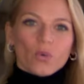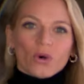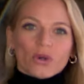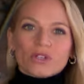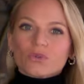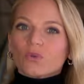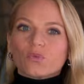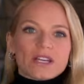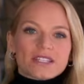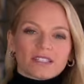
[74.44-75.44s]
Workers were
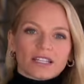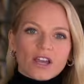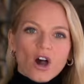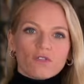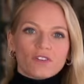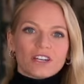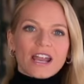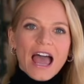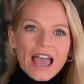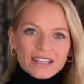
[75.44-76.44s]
recently offered
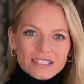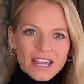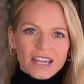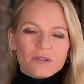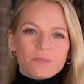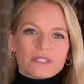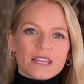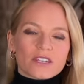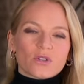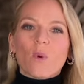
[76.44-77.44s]
an
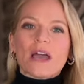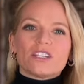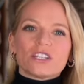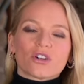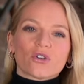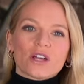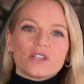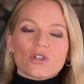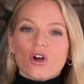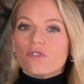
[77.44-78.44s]
18% wage
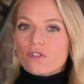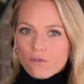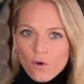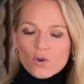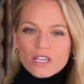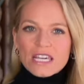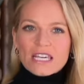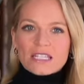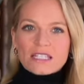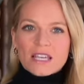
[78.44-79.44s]
increase over 4
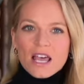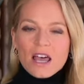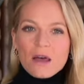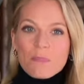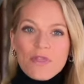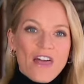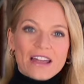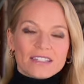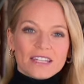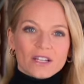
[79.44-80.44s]
years, but
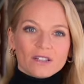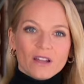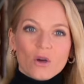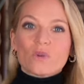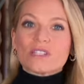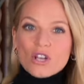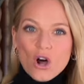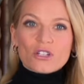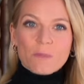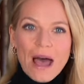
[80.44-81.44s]
that deal was
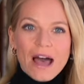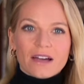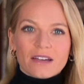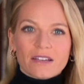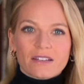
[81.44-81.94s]
knocked back.